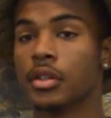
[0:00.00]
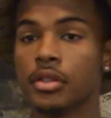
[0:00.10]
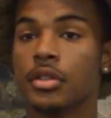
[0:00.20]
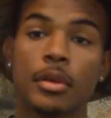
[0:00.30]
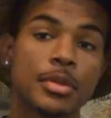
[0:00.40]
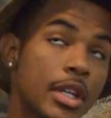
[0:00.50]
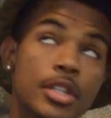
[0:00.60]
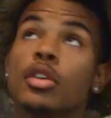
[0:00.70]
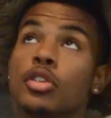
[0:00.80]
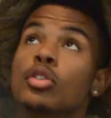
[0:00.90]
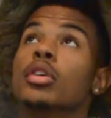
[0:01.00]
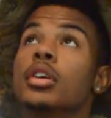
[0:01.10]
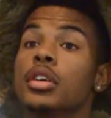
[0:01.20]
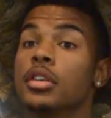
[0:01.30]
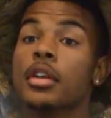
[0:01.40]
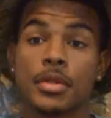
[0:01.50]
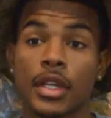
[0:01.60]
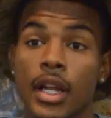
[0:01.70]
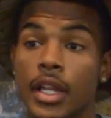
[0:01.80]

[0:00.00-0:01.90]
You know what I'm saying? So do it. You know what I'm saying?